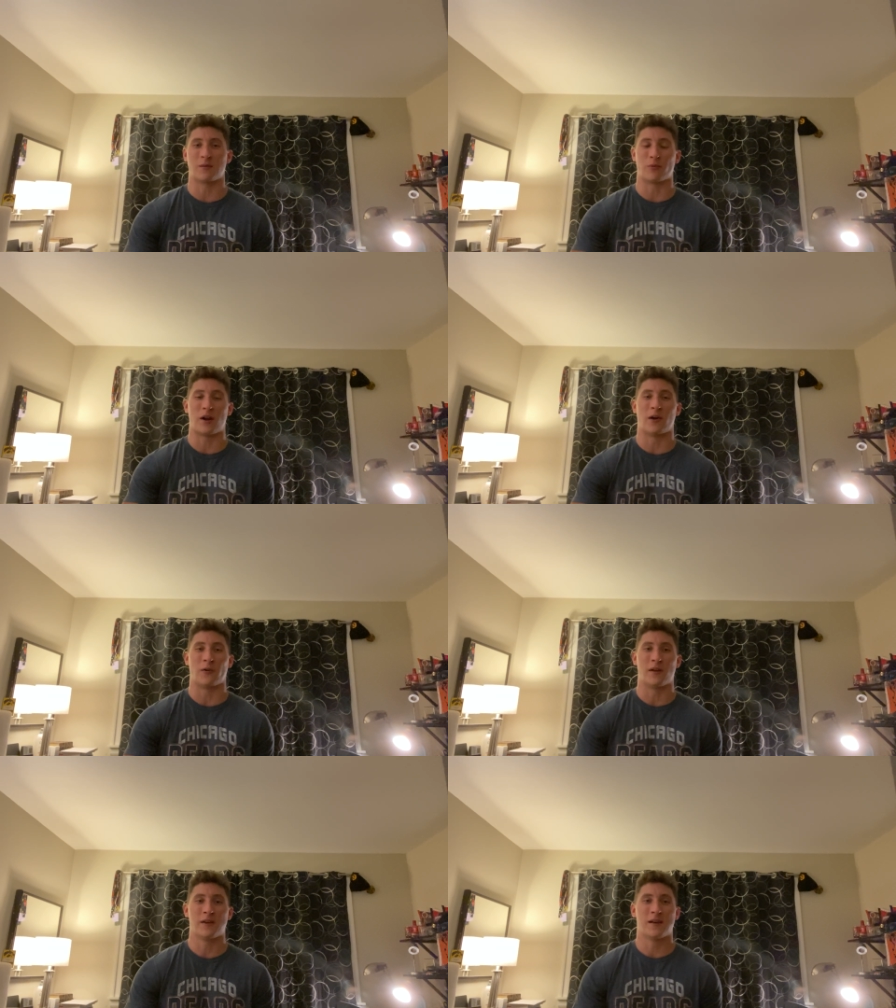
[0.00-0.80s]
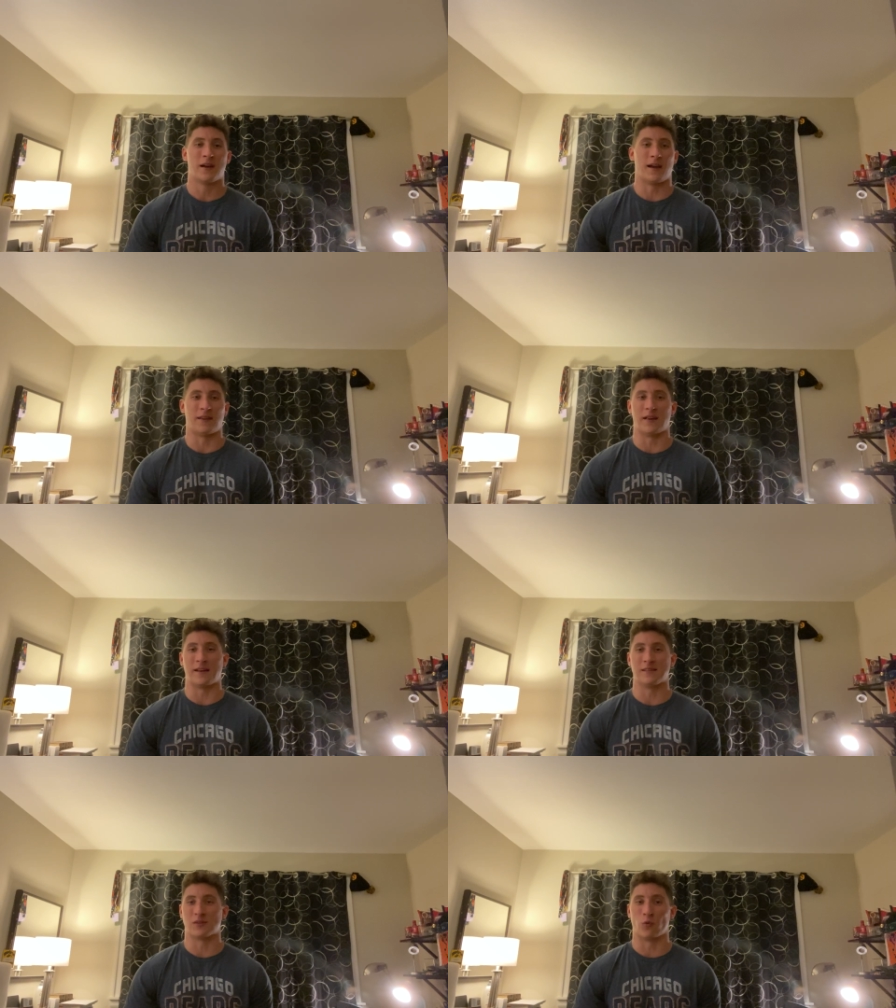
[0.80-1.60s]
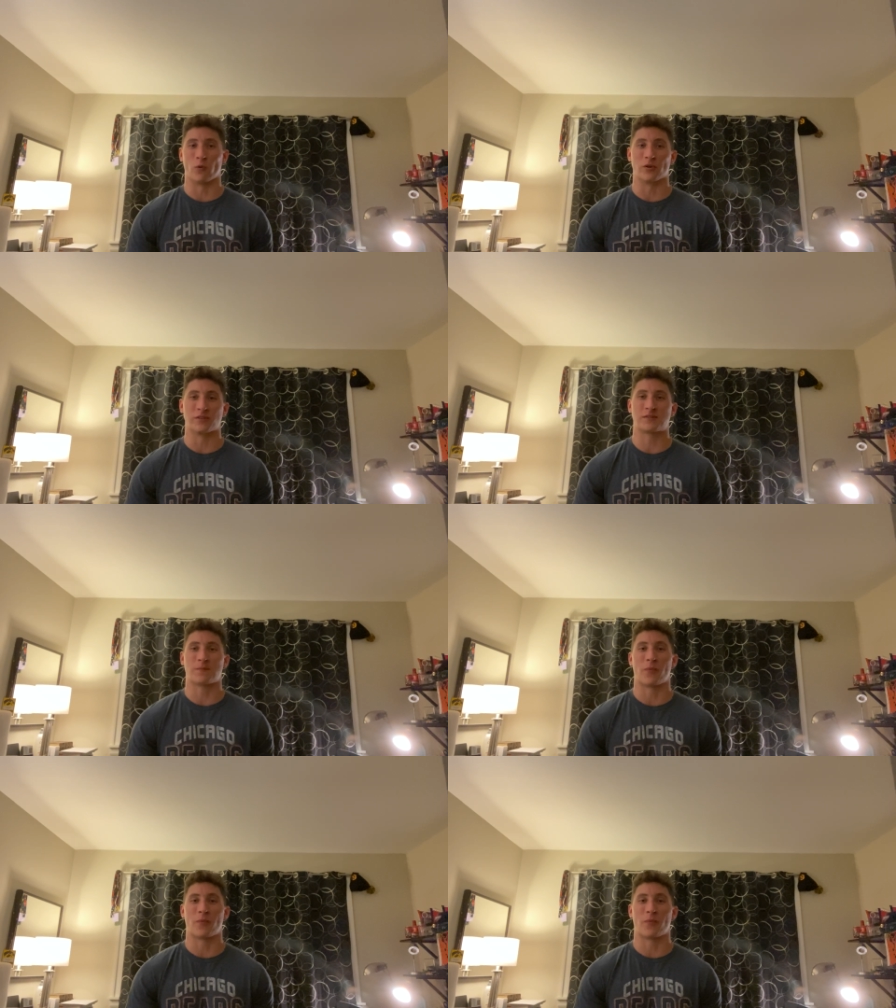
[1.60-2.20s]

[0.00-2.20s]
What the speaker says: Brown and that he's the worst